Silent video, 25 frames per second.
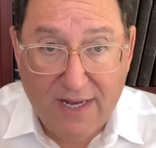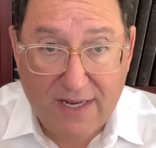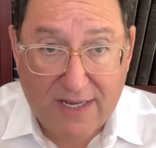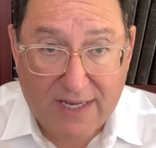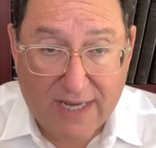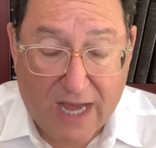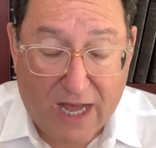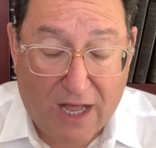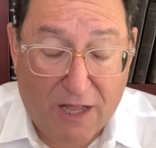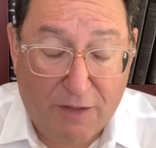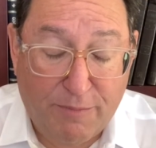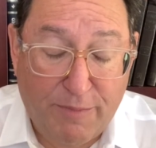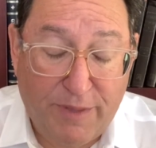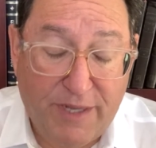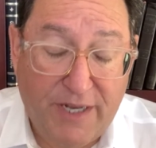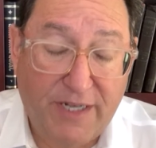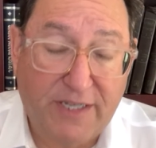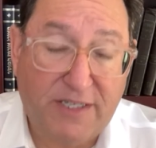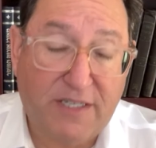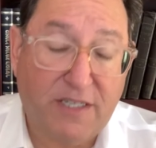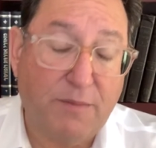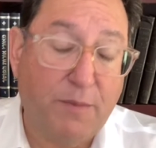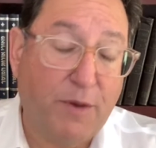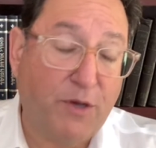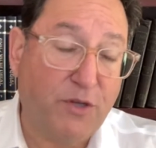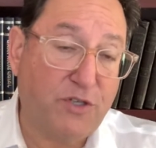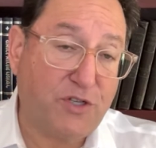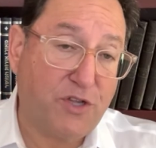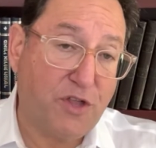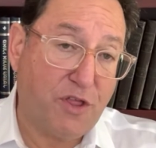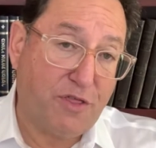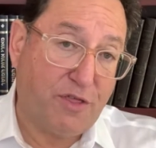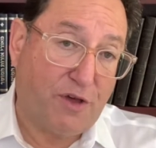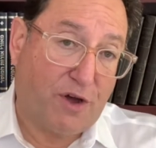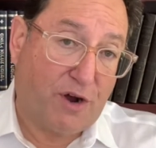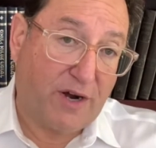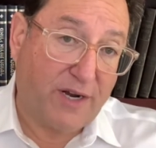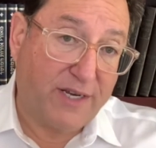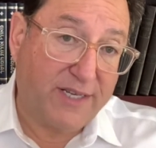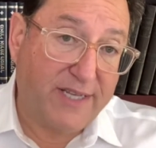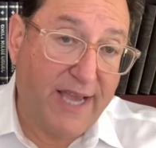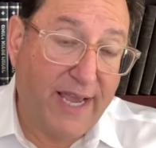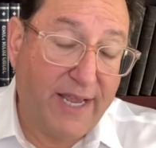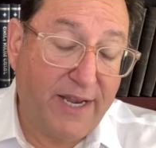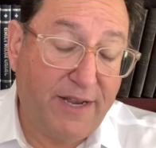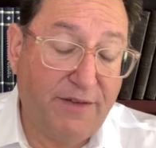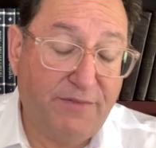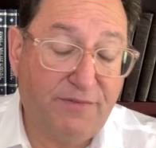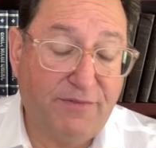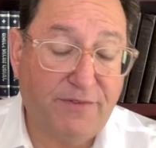Talmud. It's the most
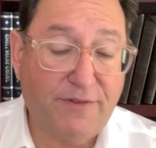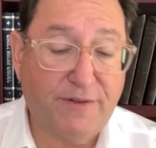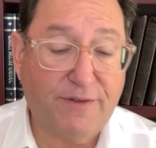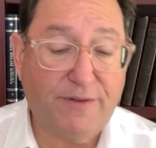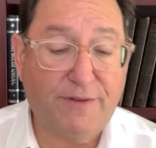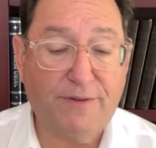authoritative.